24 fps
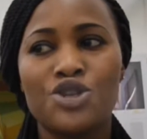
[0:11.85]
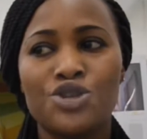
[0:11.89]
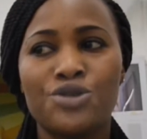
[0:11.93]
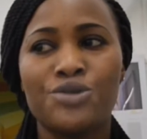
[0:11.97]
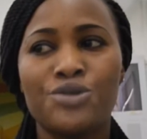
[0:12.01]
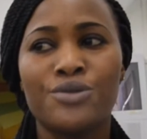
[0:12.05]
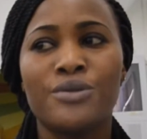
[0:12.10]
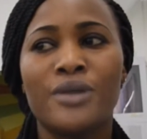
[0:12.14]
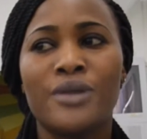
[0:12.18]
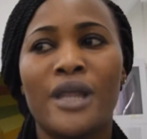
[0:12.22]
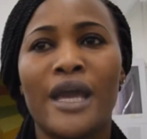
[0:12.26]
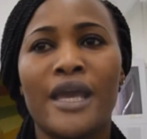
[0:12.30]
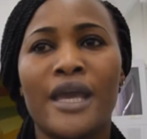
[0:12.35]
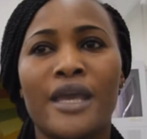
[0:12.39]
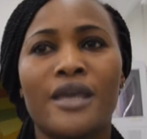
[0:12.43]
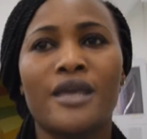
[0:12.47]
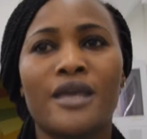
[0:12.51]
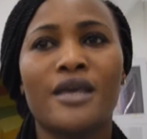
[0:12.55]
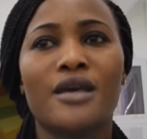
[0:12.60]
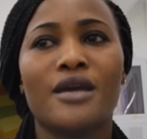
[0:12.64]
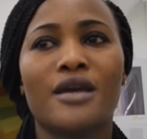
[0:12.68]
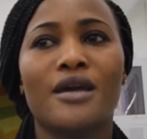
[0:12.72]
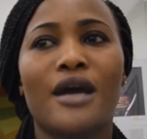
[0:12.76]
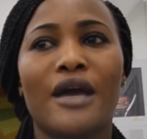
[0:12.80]
true.
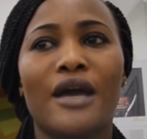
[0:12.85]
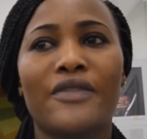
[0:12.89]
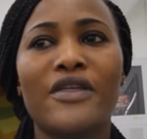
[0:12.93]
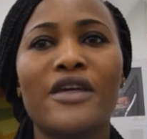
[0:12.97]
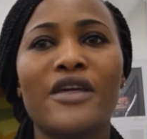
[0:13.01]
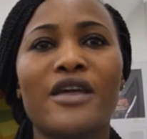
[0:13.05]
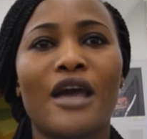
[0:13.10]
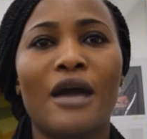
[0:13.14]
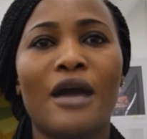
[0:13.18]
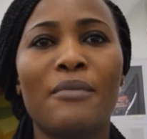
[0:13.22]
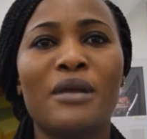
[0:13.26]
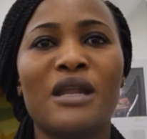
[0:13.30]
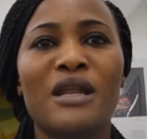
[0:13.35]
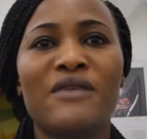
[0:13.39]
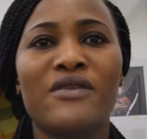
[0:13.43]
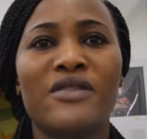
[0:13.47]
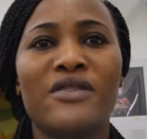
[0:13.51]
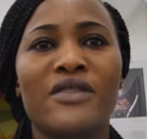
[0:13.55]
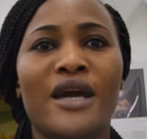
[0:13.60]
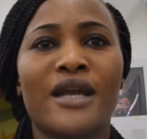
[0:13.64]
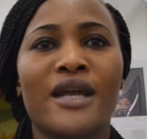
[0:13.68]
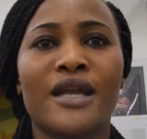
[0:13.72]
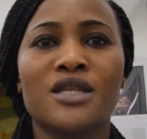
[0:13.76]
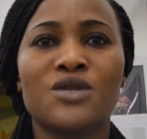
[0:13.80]
Like, I
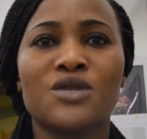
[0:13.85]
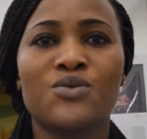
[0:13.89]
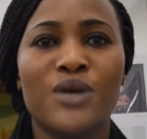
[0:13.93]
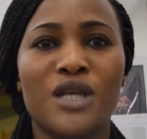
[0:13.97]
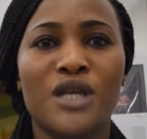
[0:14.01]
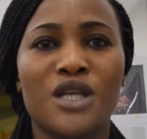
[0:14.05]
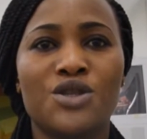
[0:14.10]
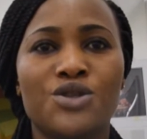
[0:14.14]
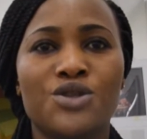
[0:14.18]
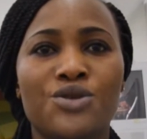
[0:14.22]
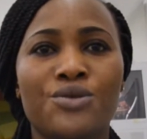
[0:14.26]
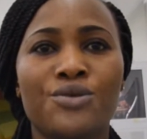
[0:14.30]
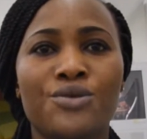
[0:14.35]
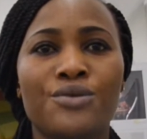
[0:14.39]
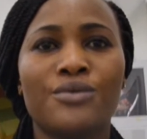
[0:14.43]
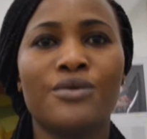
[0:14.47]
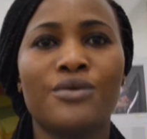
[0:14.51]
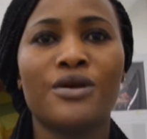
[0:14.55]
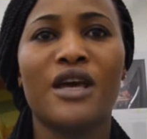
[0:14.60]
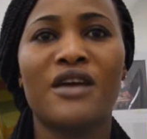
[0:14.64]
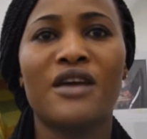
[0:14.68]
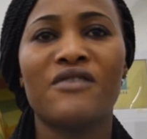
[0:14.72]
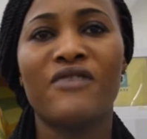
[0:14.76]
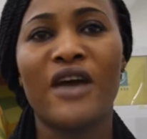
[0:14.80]
believe in that. That's really true.
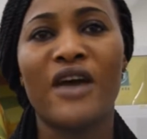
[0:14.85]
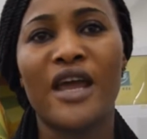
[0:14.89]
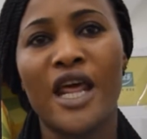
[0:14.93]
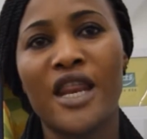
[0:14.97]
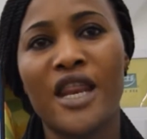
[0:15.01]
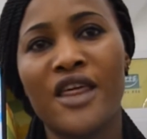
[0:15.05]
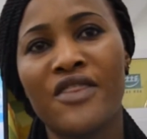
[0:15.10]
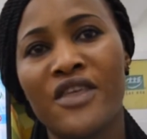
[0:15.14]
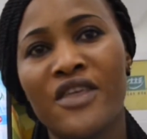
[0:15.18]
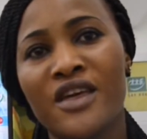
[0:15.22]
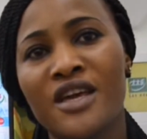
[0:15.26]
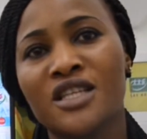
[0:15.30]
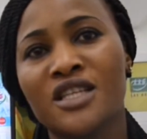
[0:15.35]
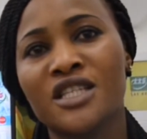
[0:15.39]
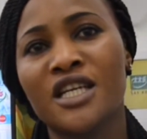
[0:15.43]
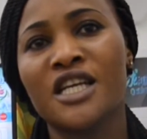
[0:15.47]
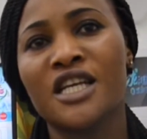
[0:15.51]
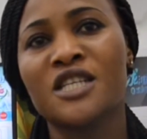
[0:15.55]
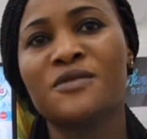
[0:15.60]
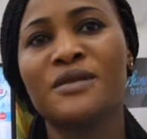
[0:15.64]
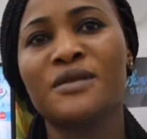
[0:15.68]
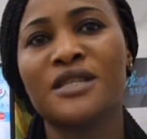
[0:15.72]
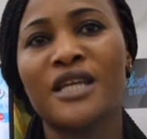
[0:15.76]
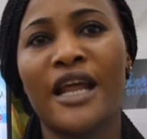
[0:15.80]
You can find anything in
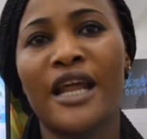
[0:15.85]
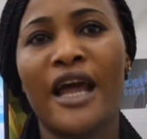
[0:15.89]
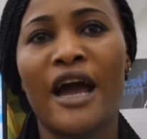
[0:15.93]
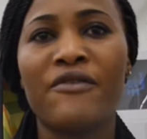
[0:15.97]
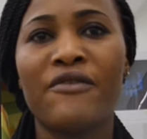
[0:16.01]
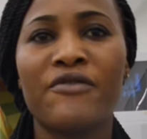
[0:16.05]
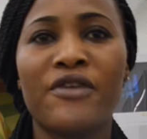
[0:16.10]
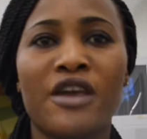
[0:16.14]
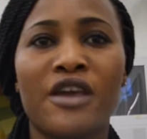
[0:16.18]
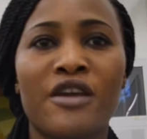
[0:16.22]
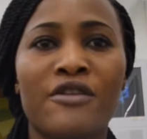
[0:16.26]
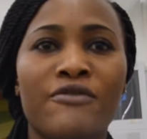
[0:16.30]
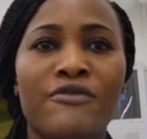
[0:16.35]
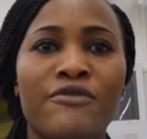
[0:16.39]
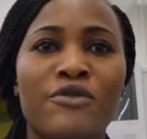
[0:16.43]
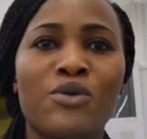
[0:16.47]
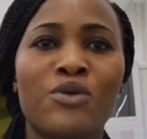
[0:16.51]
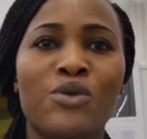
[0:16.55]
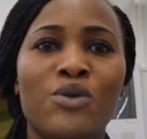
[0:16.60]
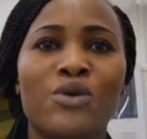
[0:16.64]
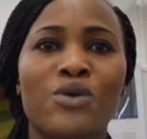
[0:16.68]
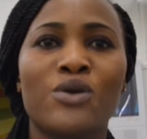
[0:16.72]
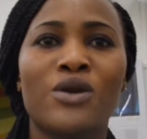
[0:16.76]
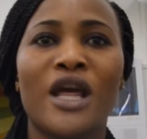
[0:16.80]
China, especially African
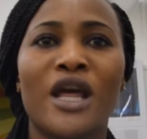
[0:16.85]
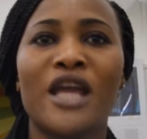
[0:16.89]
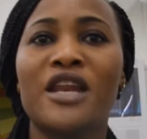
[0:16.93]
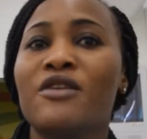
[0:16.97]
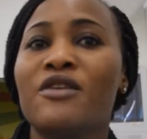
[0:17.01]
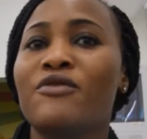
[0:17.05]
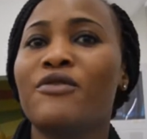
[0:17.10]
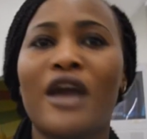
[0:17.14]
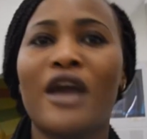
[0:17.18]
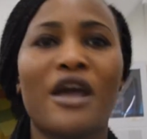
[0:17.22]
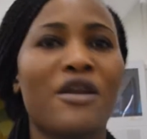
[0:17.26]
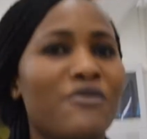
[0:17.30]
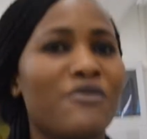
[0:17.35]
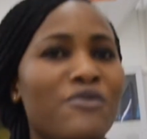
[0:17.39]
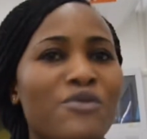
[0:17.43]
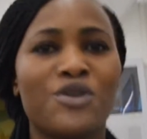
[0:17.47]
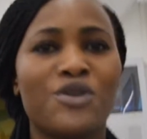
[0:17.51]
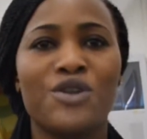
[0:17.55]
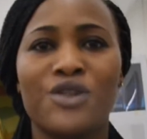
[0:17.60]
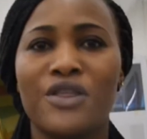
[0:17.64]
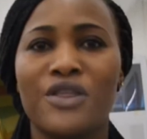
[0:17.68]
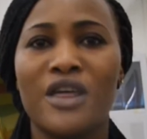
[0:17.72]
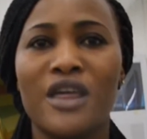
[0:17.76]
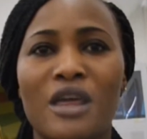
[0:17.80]
food, any kind of
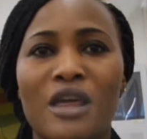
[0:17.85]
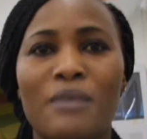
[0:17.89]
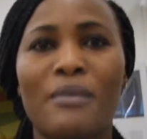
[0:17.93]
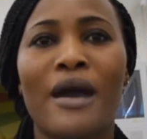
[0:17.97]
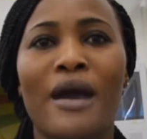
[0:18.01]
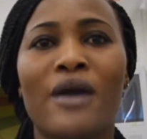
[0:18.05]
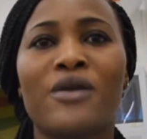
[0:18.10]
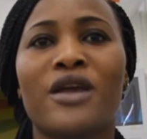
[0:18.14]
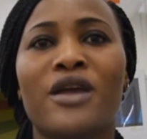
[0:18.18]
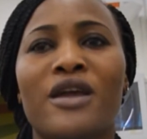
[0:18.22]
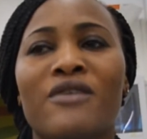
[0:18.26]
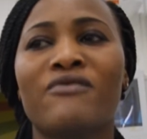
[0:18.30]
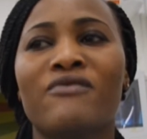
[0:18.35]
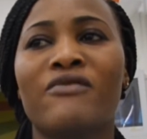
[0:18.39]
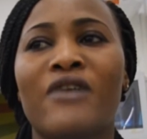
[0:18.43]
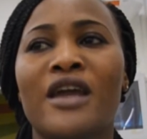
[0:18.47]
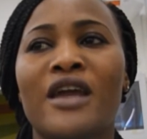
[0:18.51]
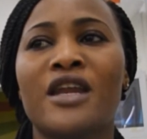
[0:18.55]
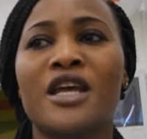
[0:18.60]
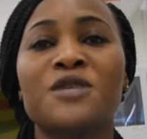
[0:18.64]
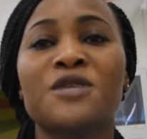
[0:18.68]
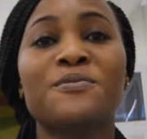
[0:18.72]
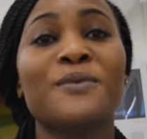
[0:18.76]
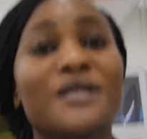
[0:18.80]
food you think about, you can
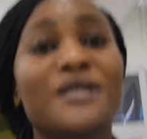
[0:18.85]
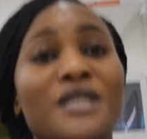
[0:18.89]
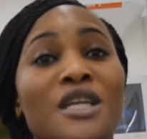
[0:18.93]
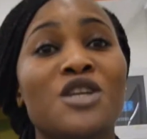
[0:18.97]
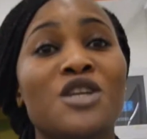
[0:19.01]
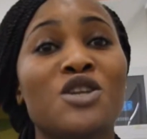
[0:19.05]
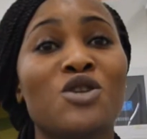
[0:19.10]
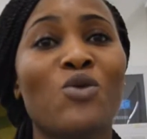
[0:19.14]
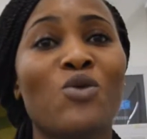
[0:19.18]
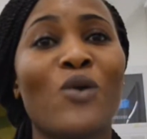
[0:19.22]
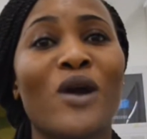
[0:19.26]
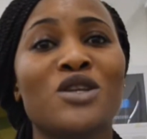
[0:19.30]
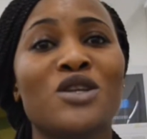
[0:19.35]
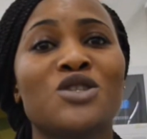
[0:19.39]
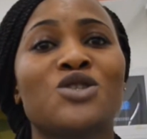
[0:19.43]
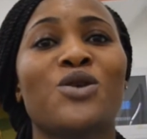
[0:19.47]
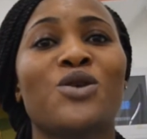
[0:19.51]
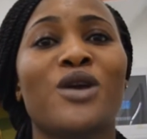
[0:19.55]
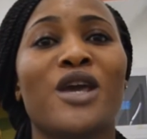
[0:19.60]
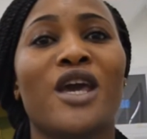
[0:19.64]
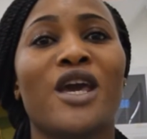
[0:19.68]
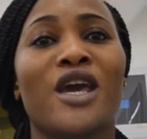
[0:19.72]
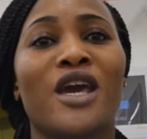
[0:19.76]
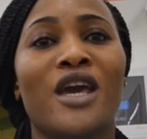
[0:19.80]
find, especially in
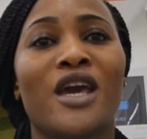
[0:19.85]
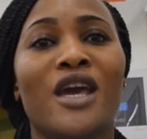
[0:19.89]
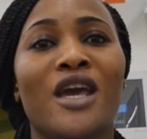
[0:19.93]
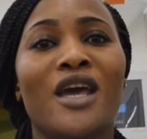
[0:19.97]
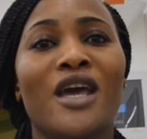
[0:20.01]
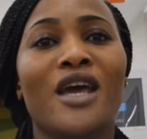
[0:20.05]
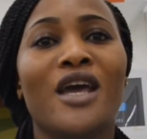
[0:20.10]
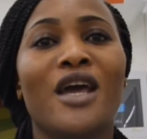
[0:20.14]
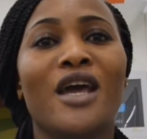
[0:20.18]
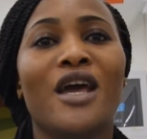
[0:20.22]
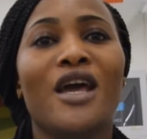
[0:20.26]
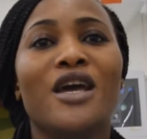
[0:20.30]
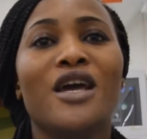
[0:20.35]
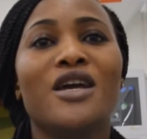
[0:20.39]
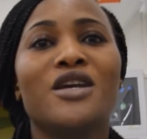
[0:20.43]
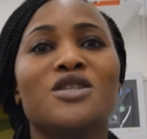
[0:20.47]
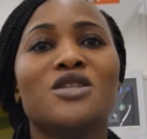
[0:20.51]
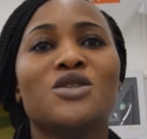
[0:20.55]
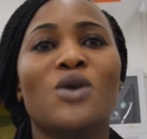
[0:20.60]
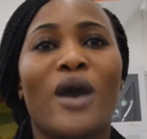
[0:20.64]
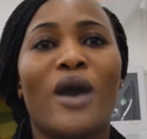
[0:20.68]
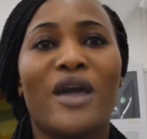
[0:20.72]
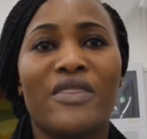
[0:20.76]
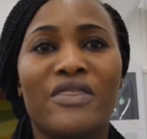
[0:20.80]
Guangzhou here.
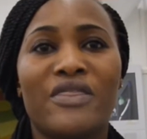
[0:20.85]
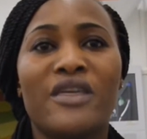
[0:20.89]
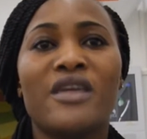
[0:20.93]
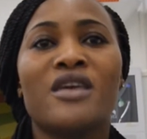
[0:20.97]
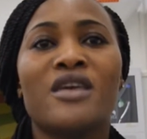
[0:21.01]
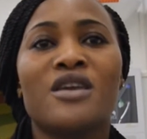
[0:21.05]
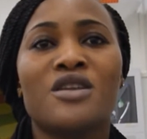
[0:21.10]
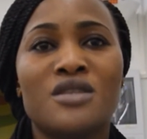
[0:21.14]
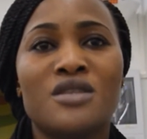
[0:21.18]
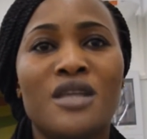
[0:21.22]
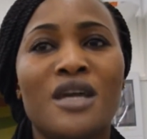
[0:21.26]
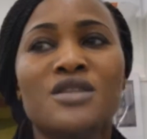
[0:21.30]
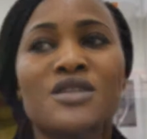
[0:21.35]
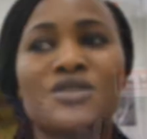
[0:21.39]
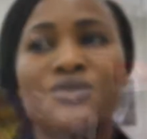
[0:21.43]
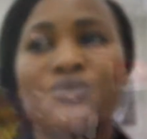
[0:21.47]
So I think that's